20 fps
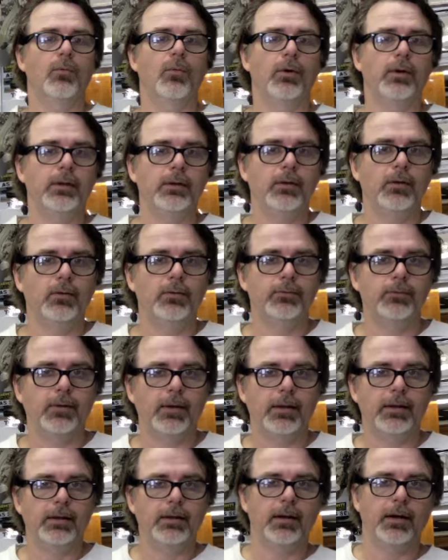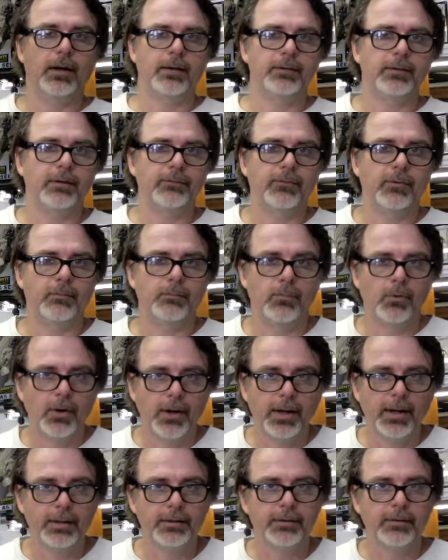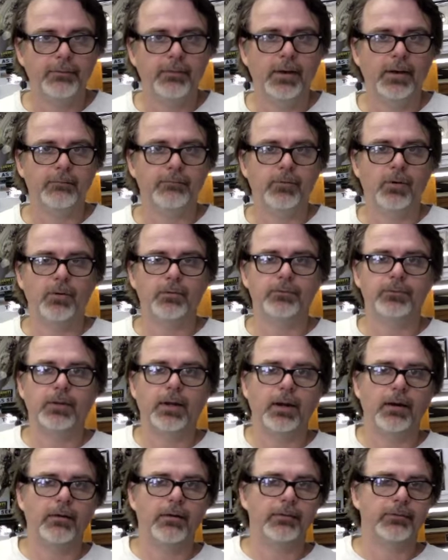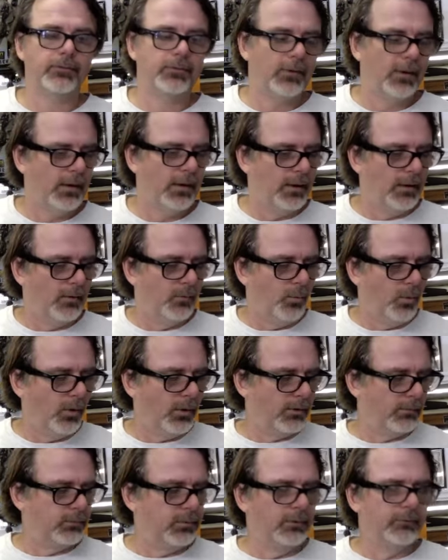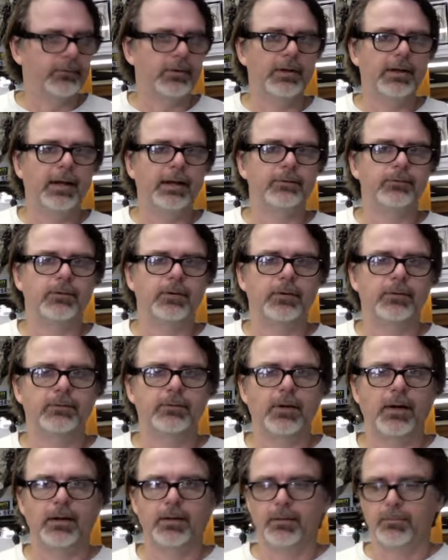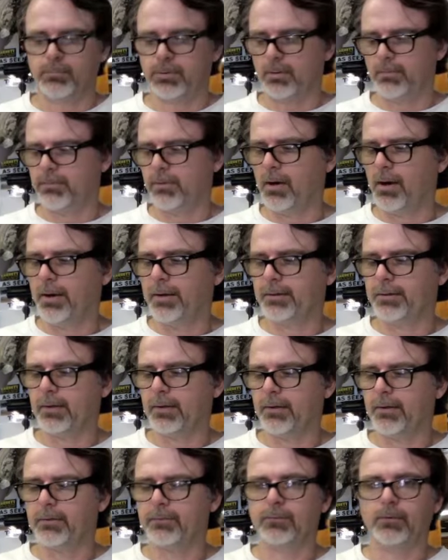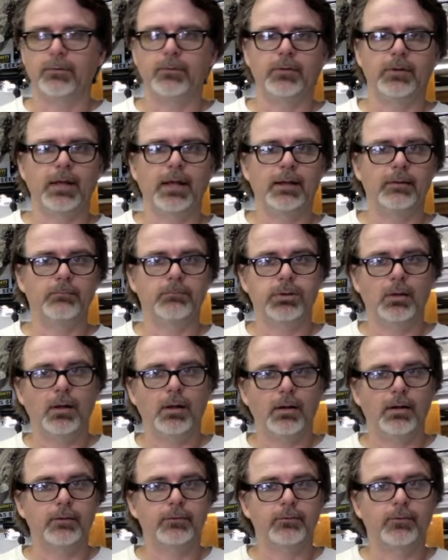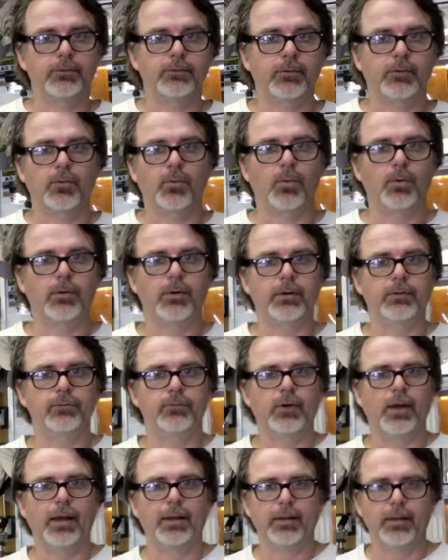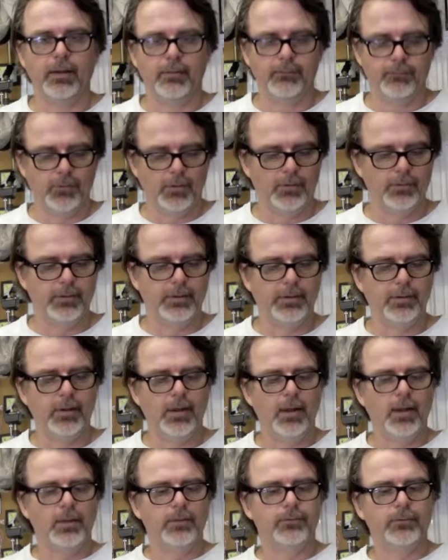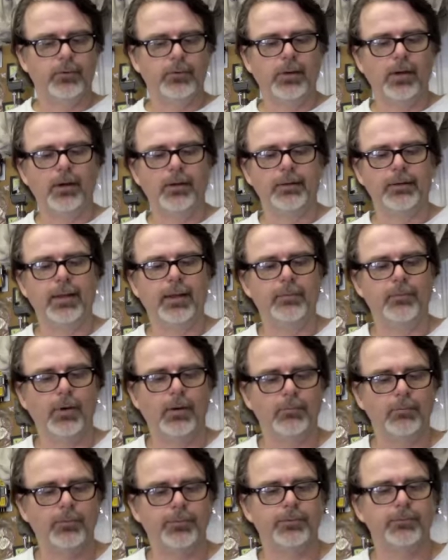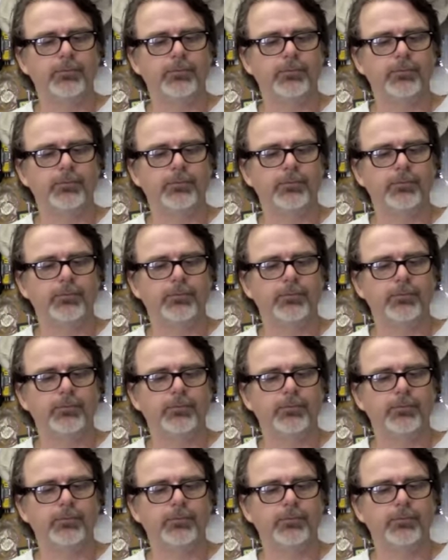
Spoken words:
want to use a different brand of headphones, Garrett's waterproof connection is kind of proprietary, so you can't plug just a 1/4-inch jack headphone in. So Garrett came up with a